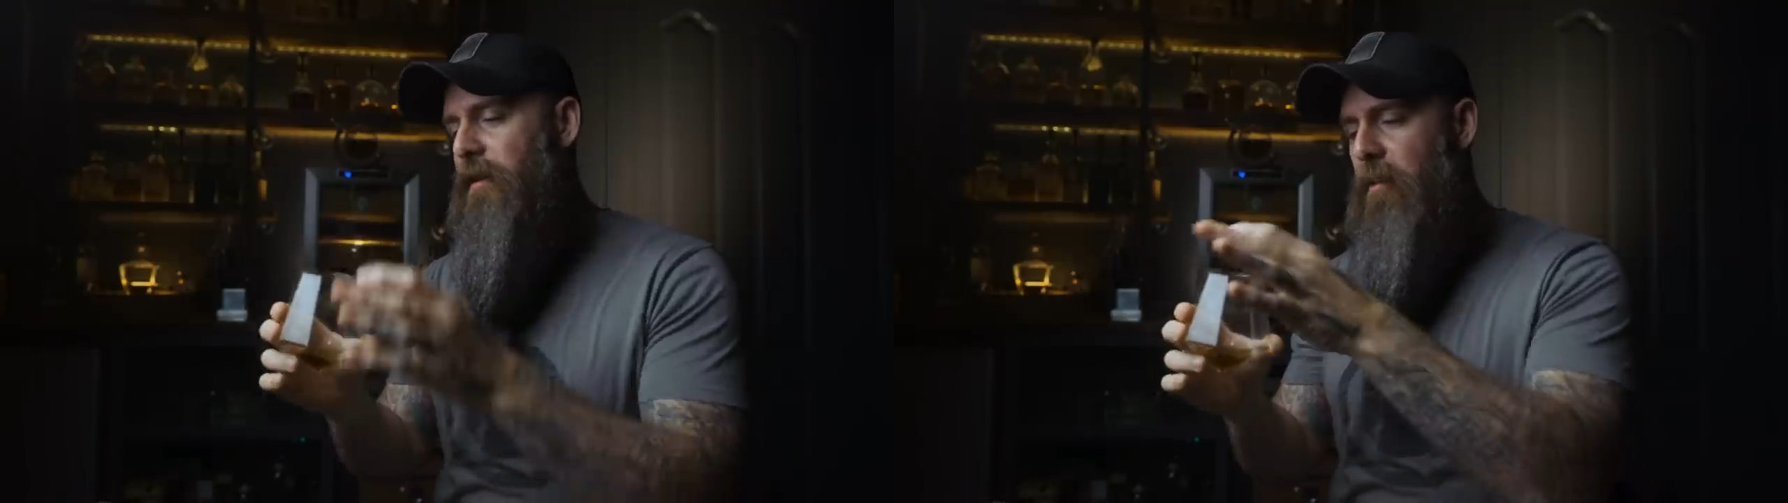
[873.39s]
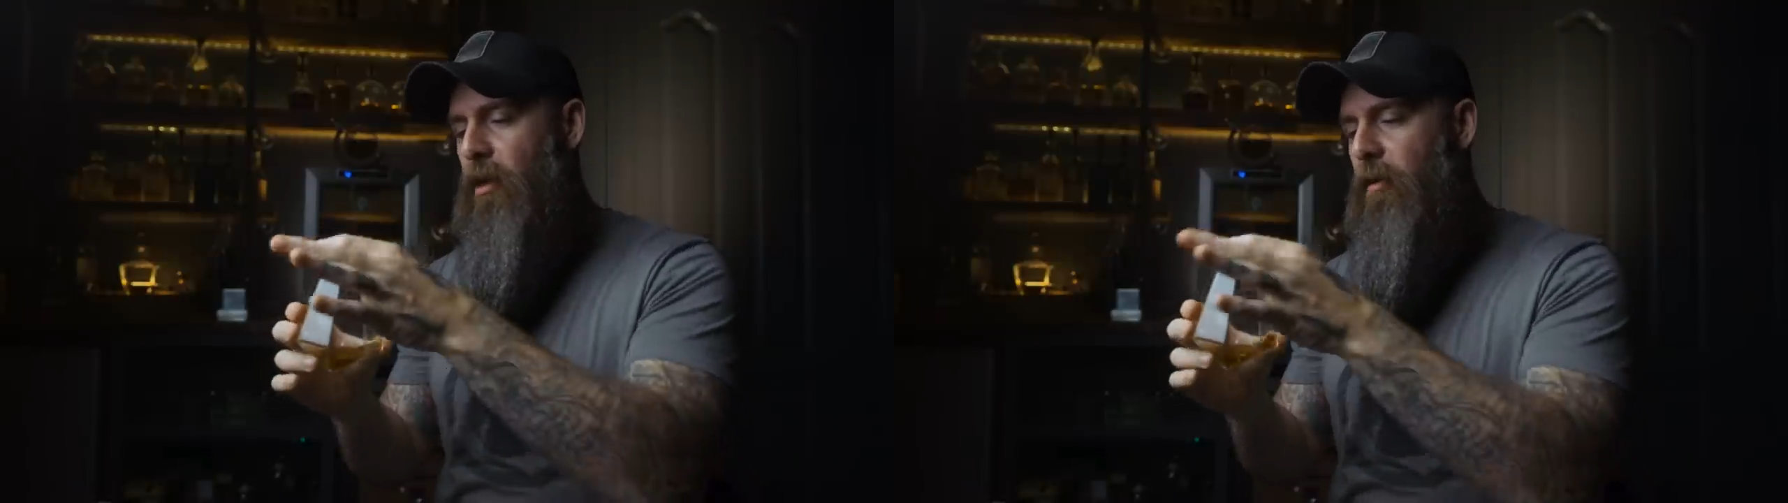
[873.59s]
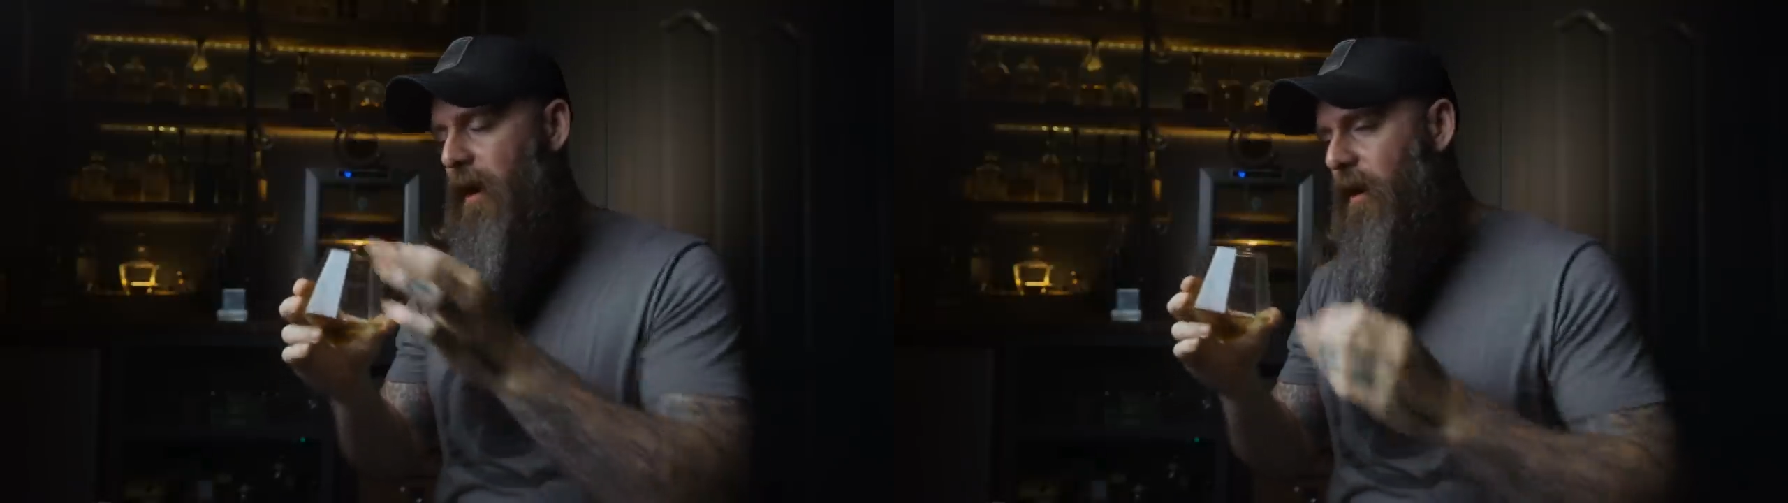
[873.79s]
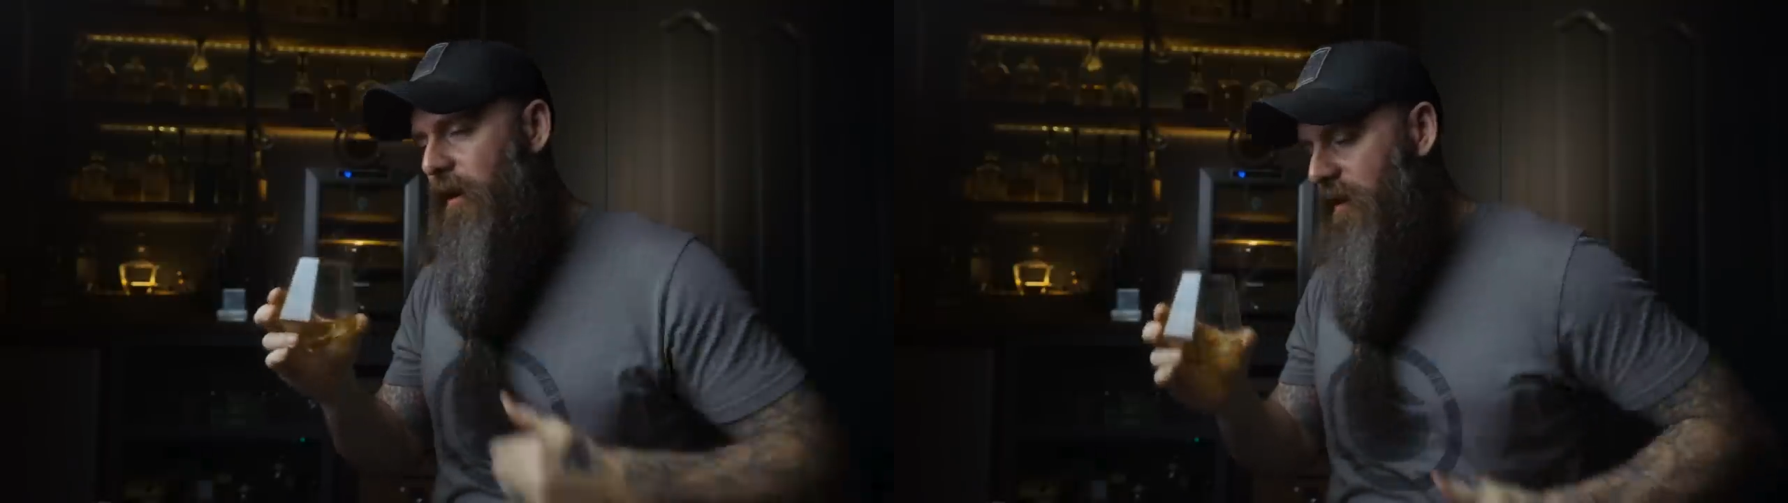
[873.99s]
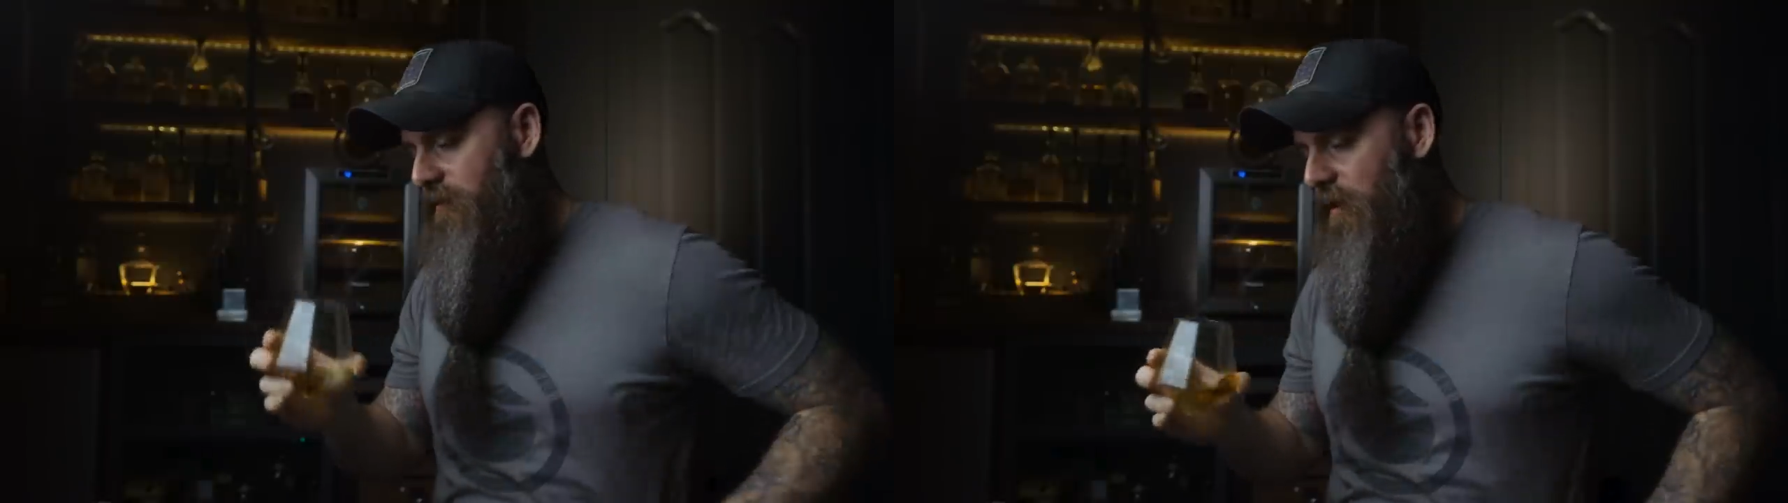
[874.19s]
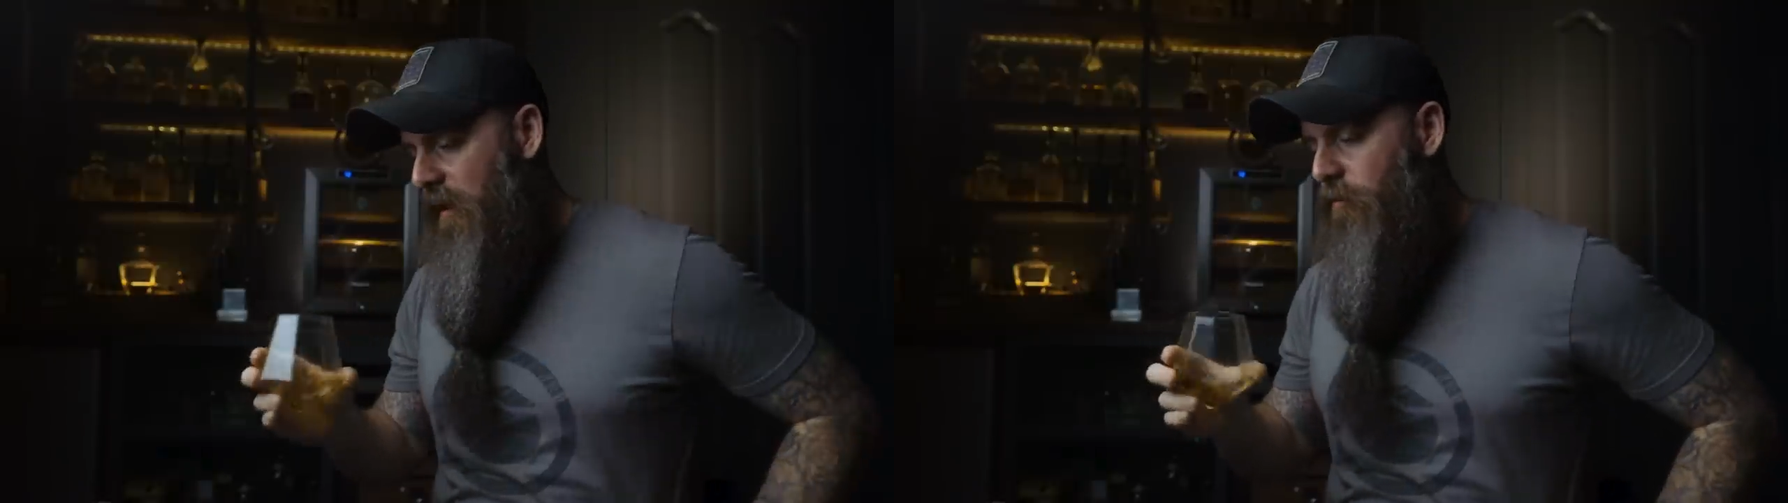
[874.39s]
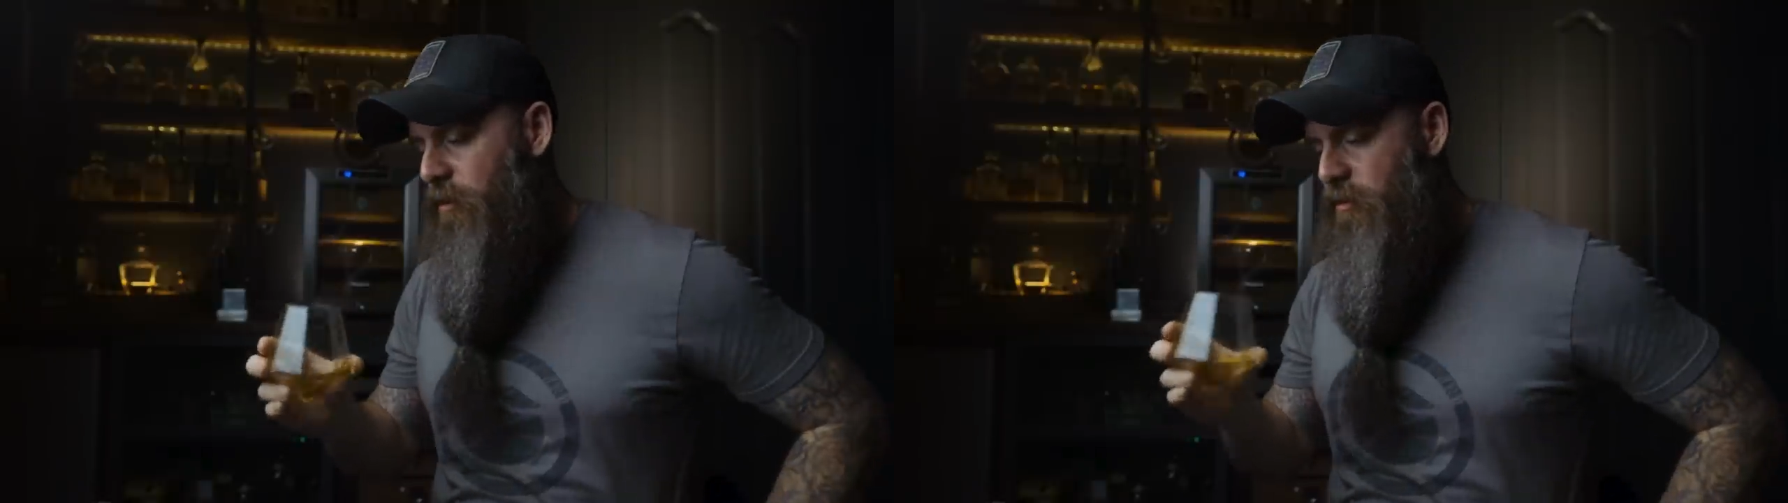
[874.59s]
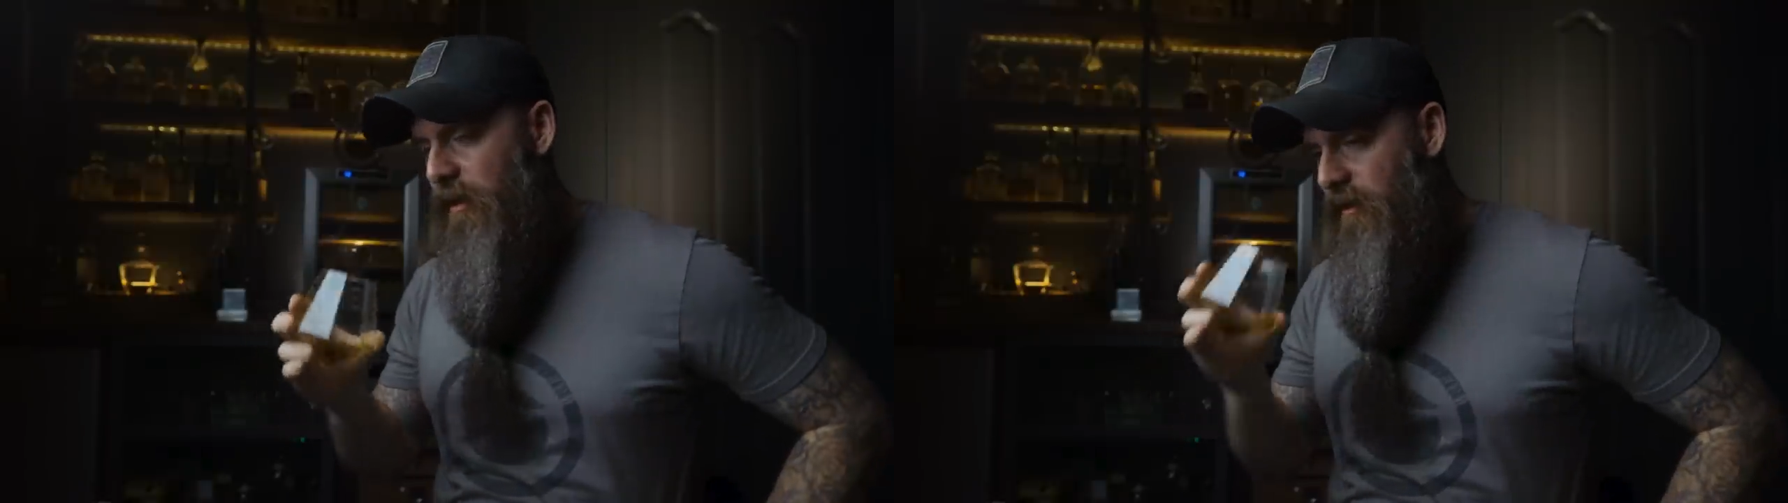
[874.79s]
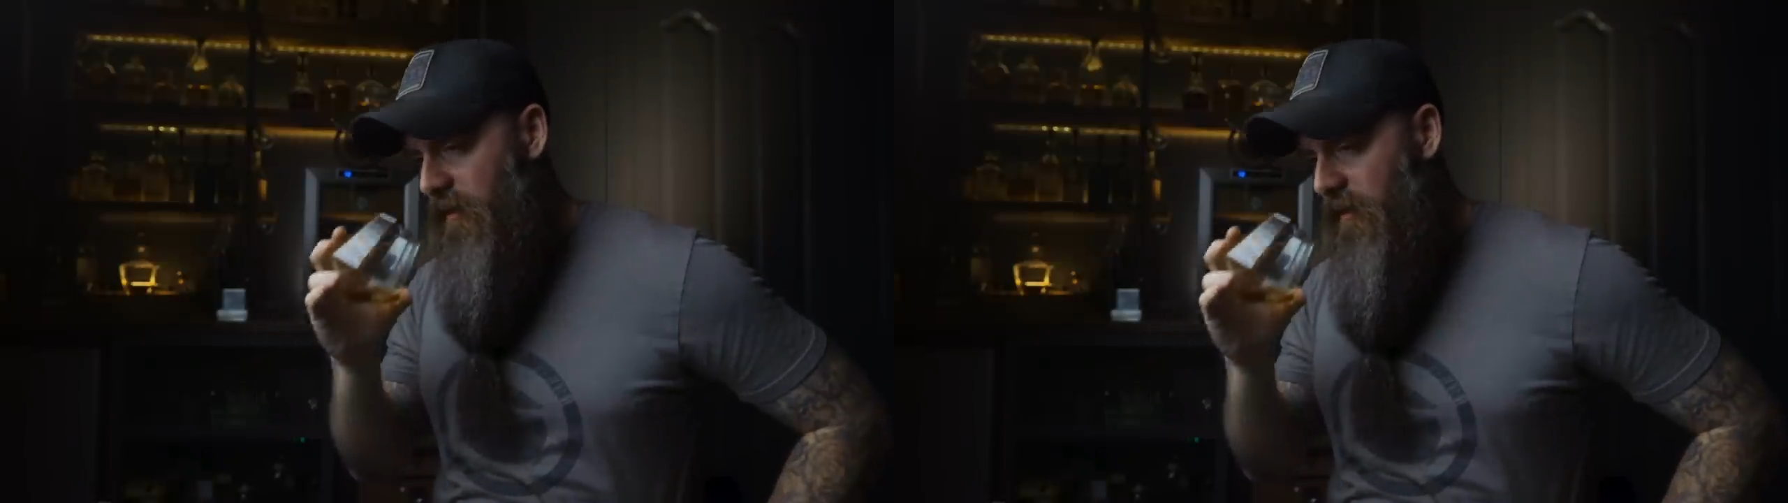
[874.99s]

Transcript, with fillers: the bulb area and restrict